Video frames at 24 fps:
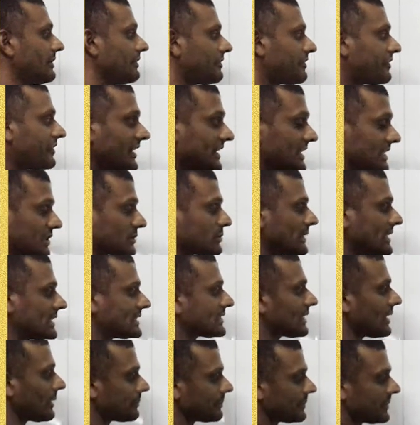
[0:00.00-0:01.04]
We're finished with the
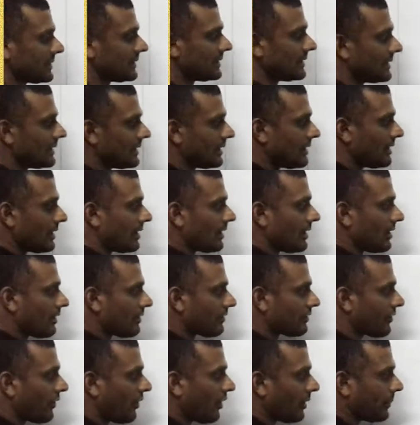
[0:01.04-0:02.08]
top.
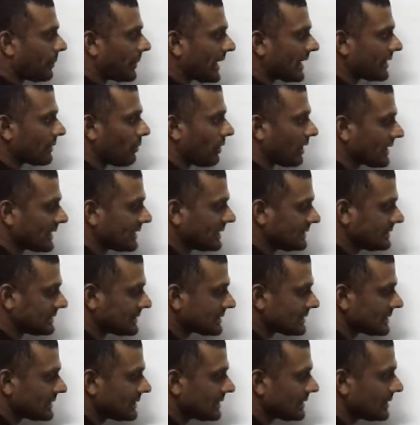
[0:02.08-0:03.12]
4 by 1
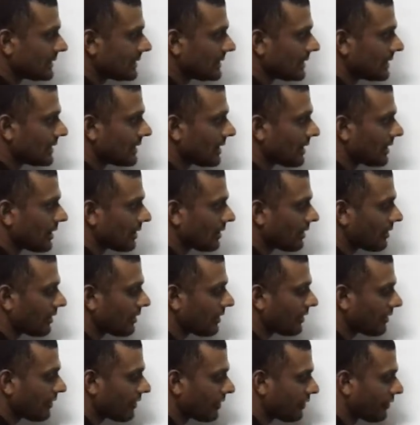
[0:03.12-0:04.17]
is
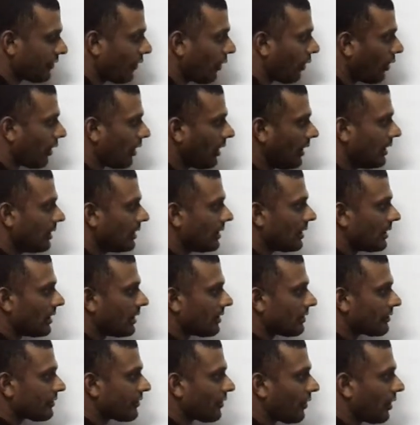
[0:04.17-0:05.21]
4.
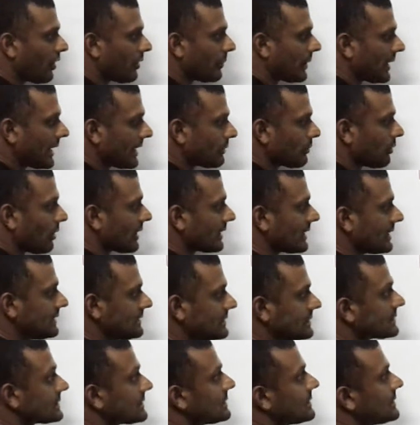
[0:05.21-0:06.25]
4 by 1
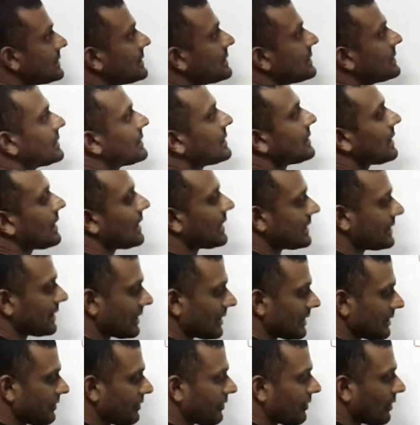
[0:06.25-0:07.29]
is
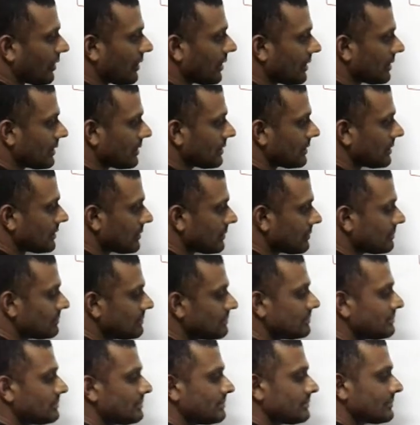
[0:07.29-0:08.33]
another 4.
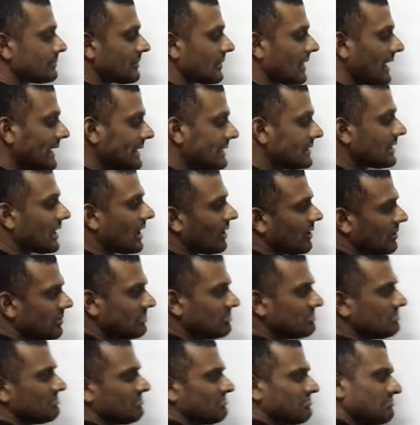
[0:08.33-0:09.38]
Right?
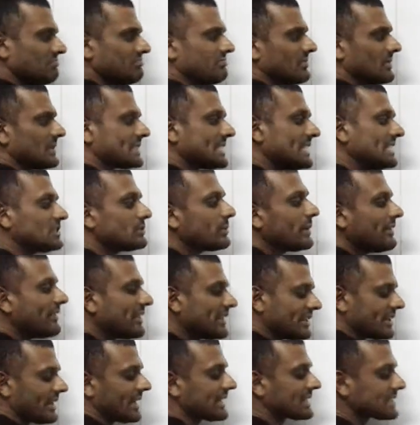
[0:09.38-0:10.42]
Now, since we
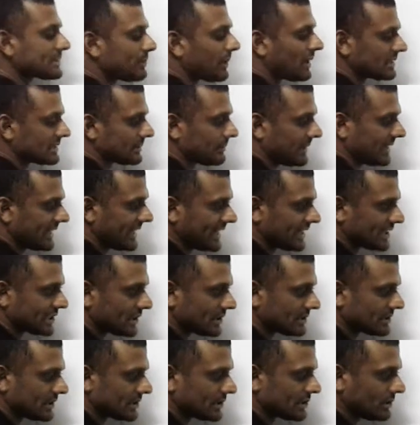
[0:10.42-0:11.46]
have a next
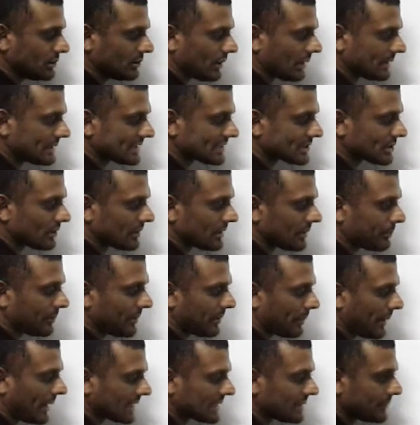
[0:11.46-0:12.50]
multiplication to do, I'm just going to
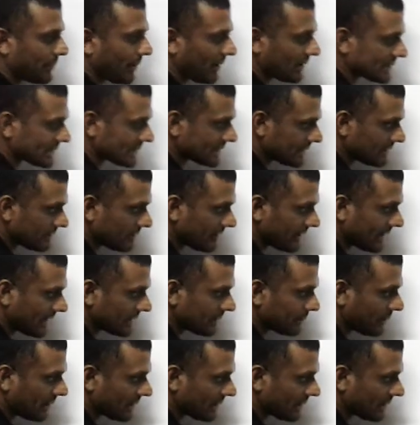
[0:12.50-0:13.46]
put back the positive here and the